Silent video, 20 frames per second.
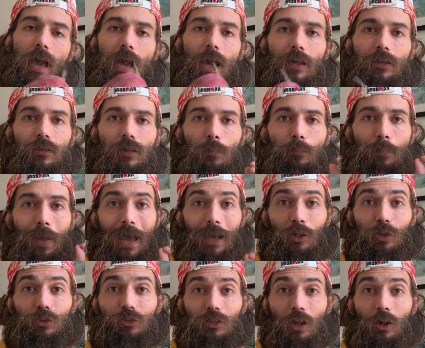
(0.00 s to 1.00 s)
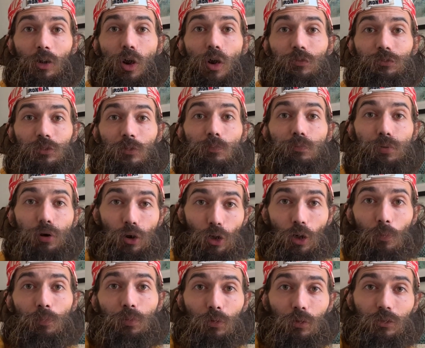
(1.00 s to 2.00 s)
And mangoes are often
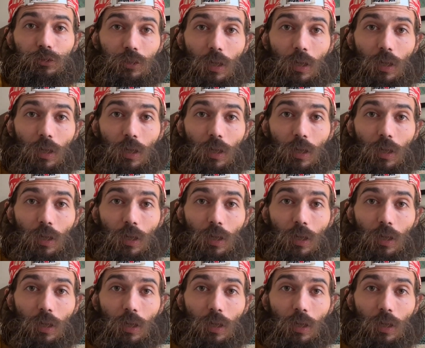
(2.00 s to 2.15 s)
purple.